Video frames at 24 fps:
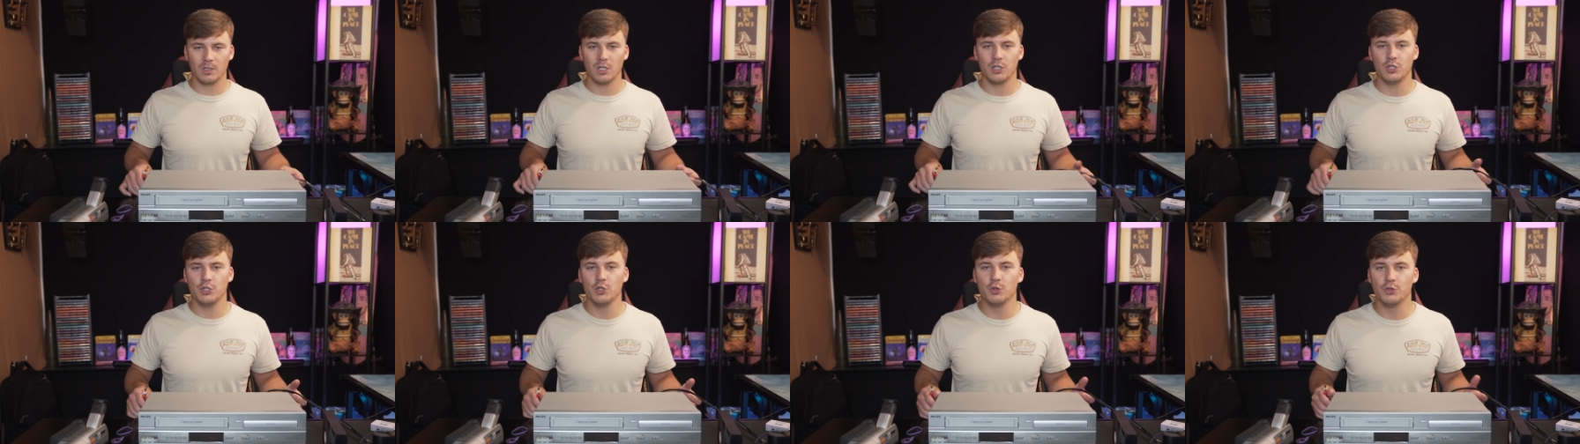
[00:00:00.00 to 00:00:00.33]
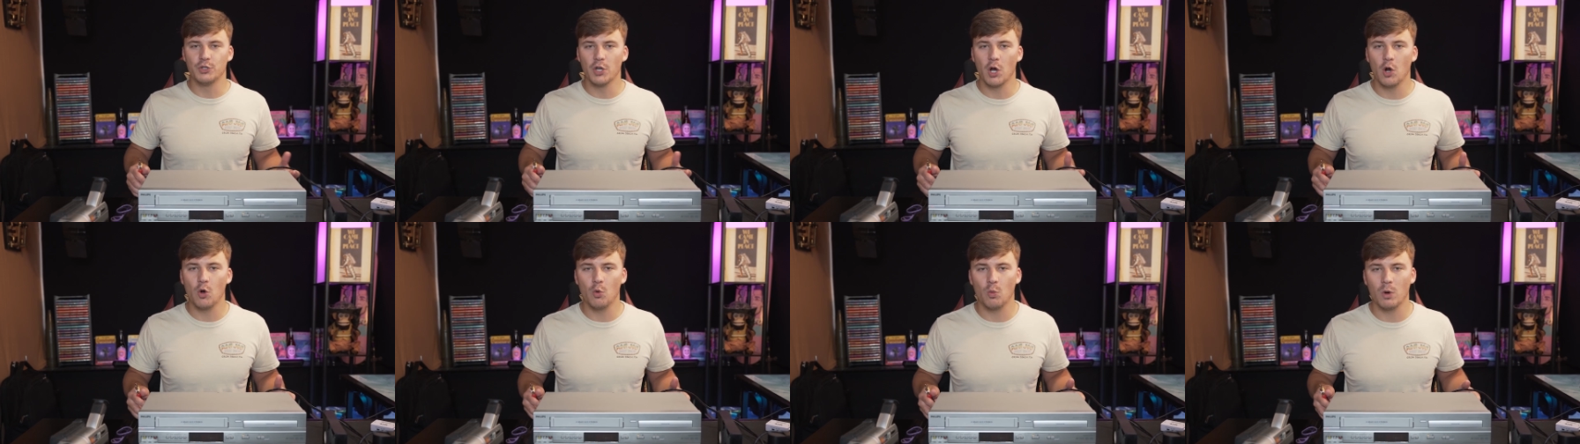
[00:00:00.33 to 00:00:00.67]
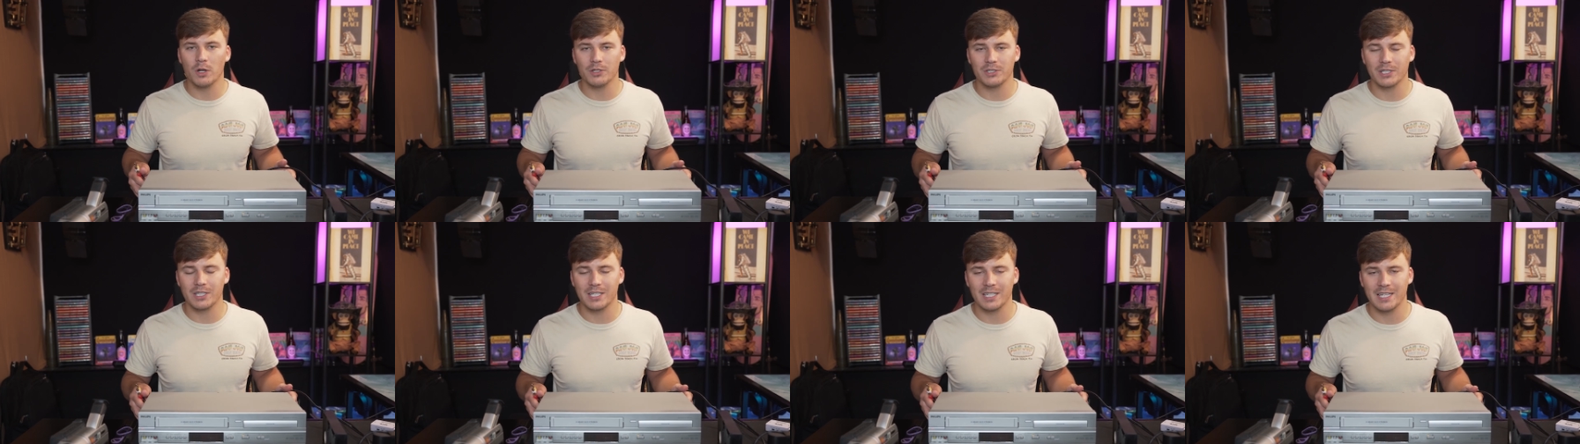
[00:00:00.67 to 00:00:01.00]
You don't
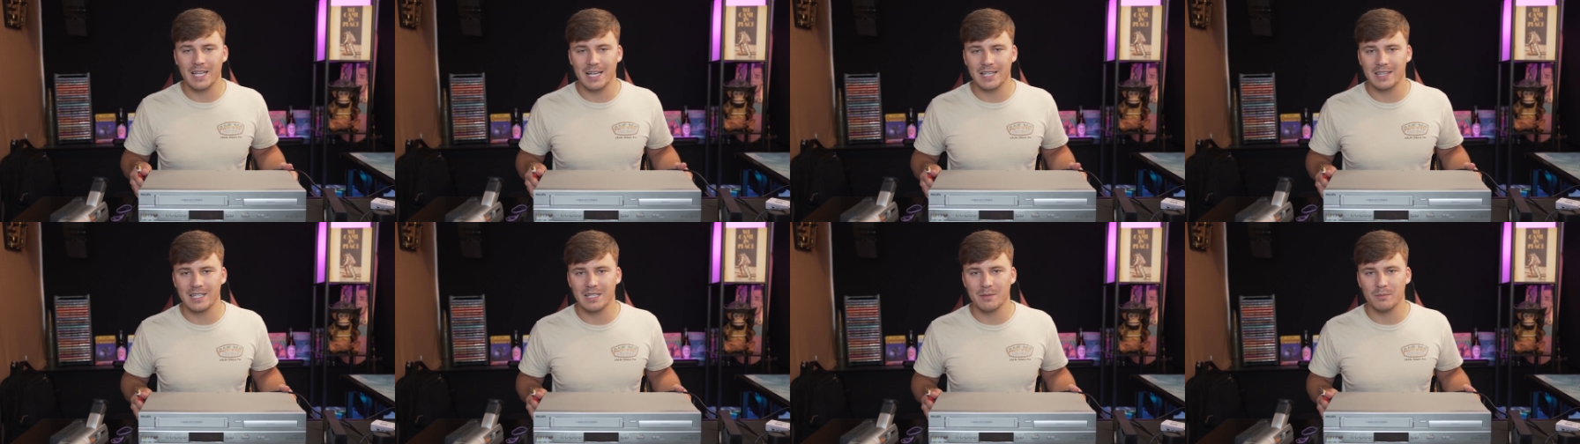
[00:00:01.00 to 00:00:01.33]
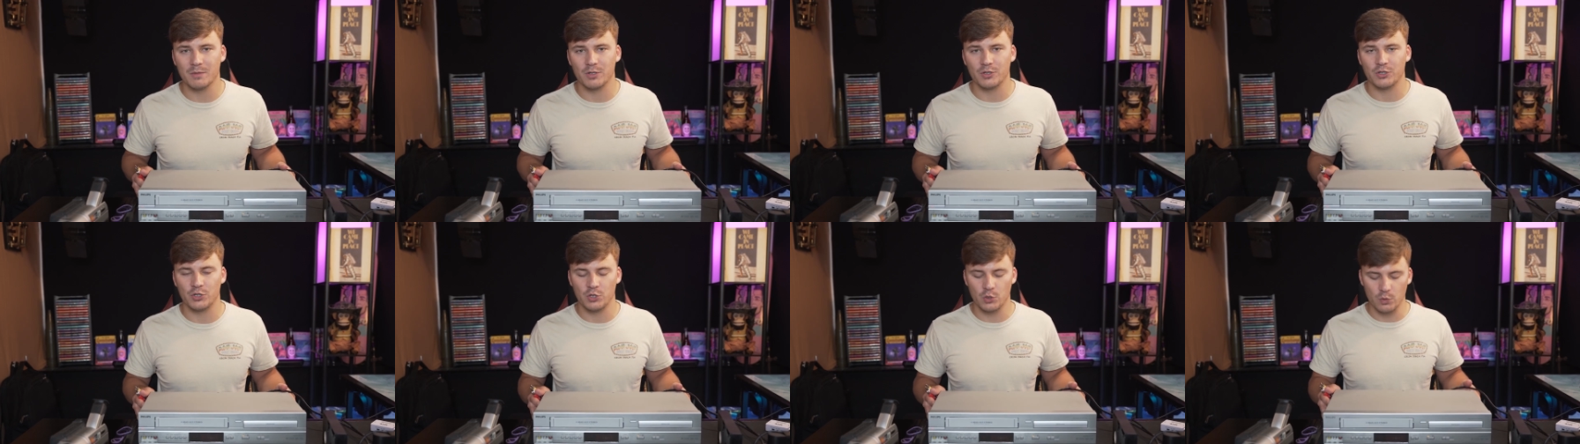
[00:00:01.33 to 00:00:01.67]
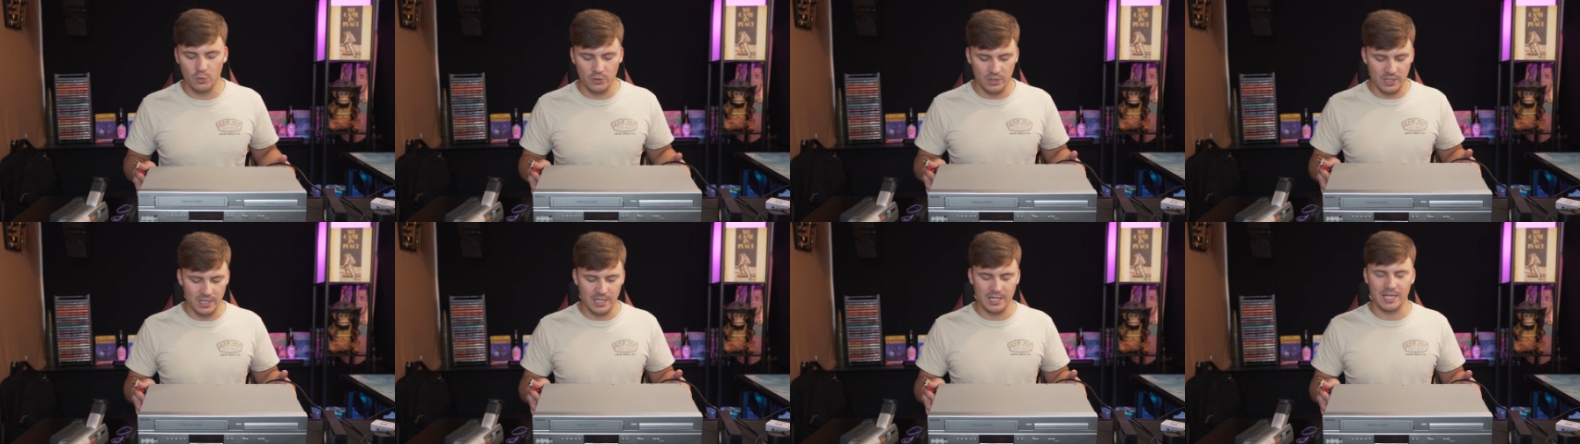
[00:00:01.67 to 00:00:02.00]
want to connect them
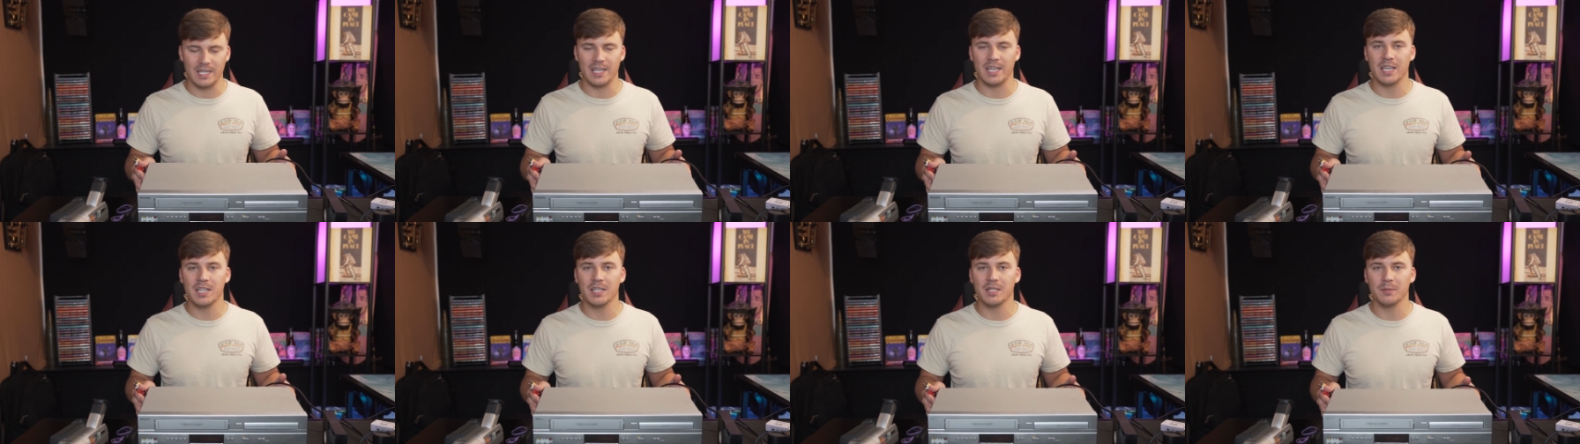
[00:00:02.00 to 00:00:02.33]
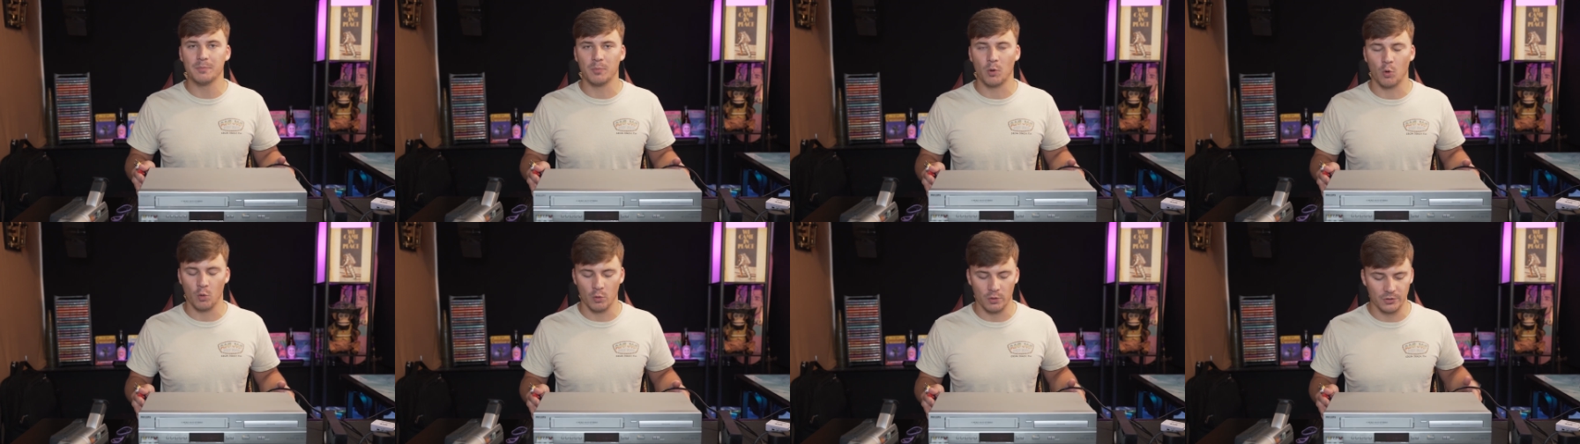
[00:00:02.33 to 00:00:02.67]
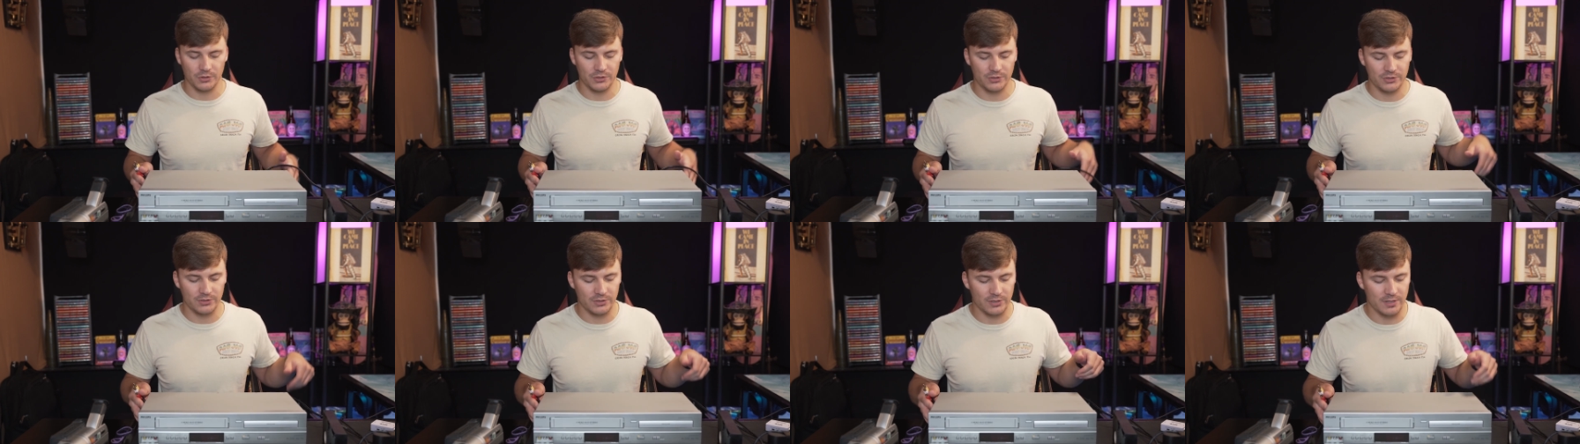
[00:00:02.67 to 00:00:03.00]
to the in
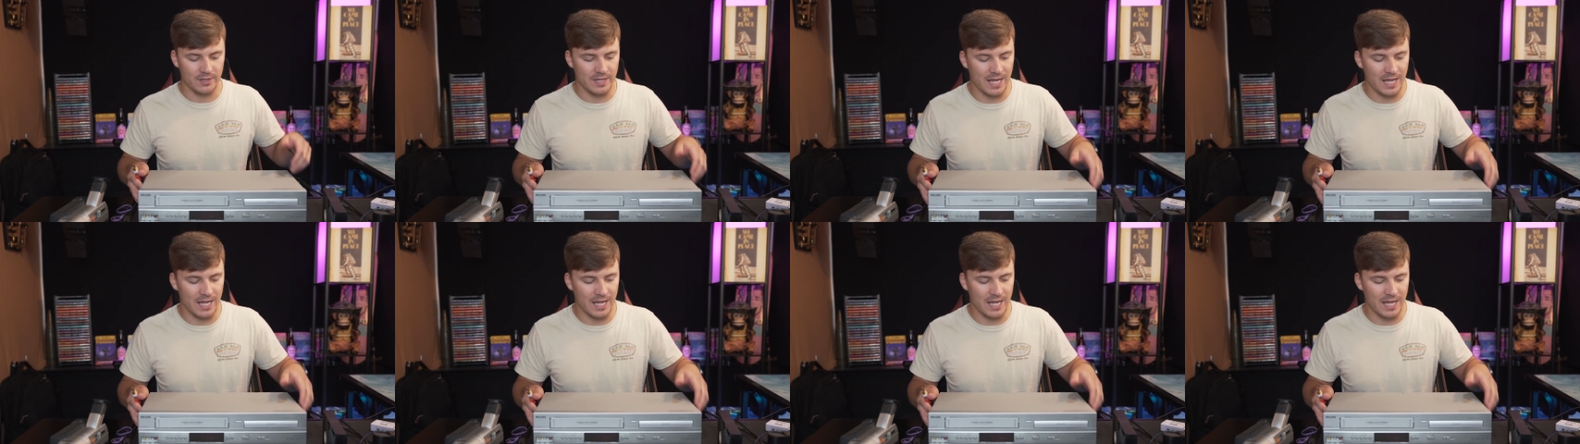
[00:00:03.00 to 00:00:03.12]
ports.